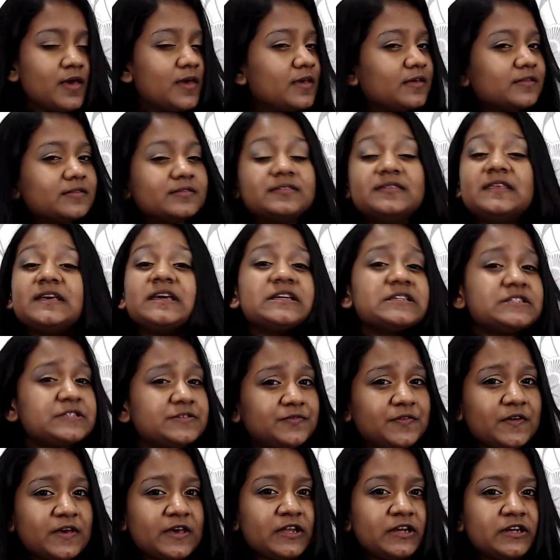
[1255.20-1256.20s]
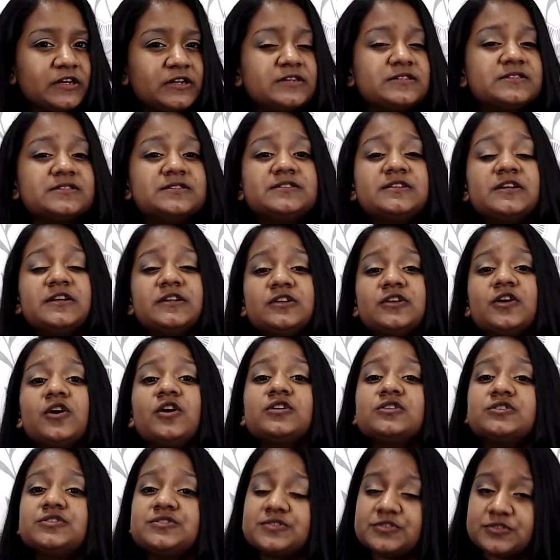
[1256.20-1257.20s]
These failures did
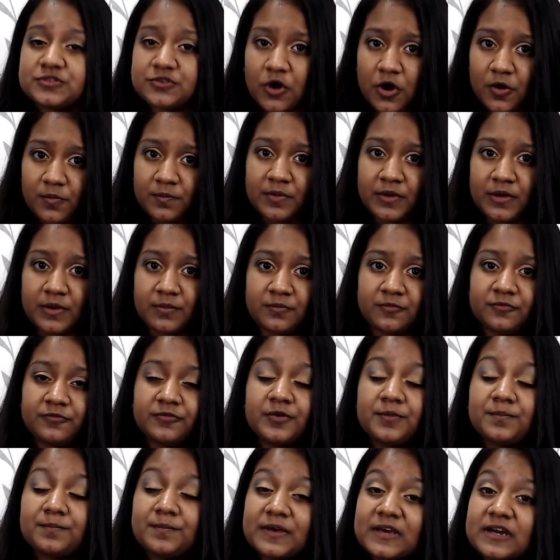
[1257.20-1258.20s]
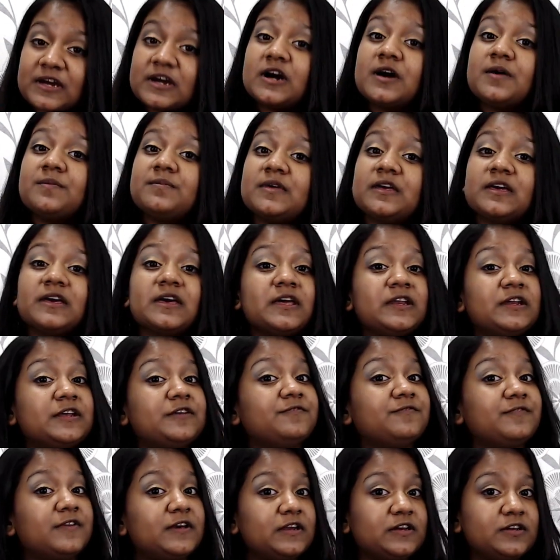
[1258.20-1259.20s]
not stop him from becoming an
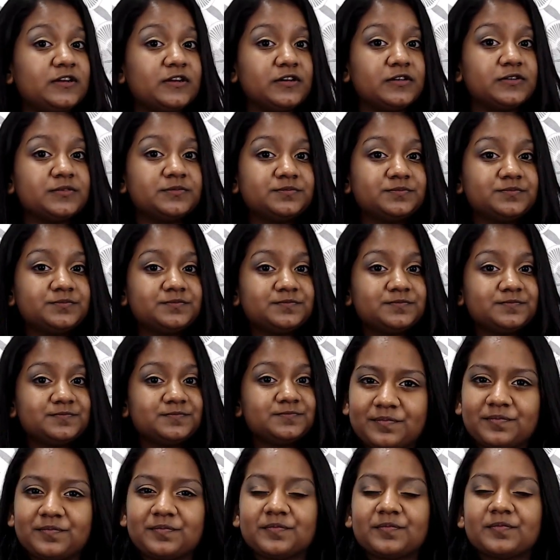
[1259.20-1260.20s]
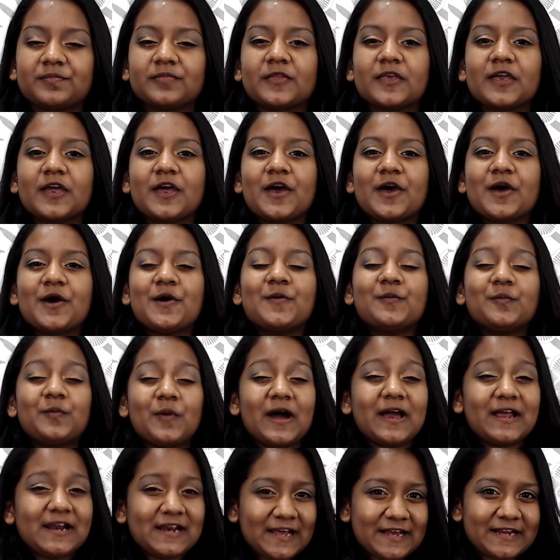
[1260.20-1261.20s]
inventor.
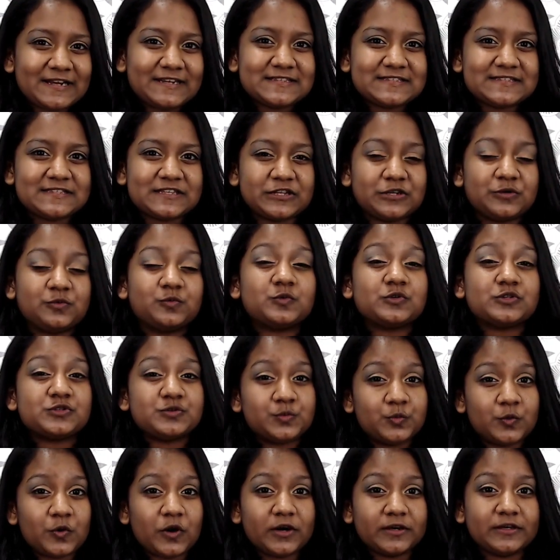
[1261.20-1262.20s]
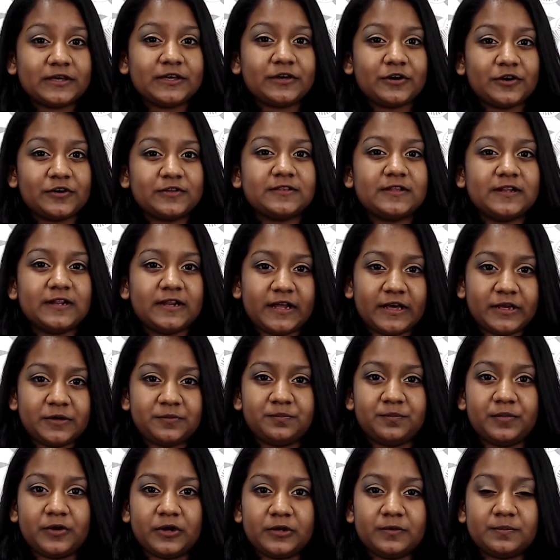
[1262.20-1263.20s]
While Edison was working on the light
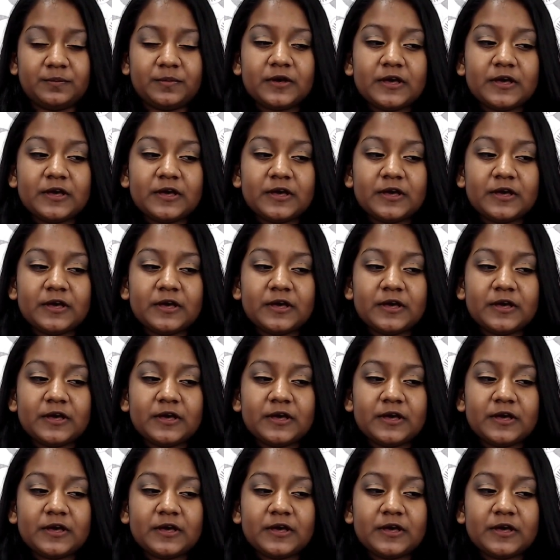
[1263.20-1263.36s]
bulb,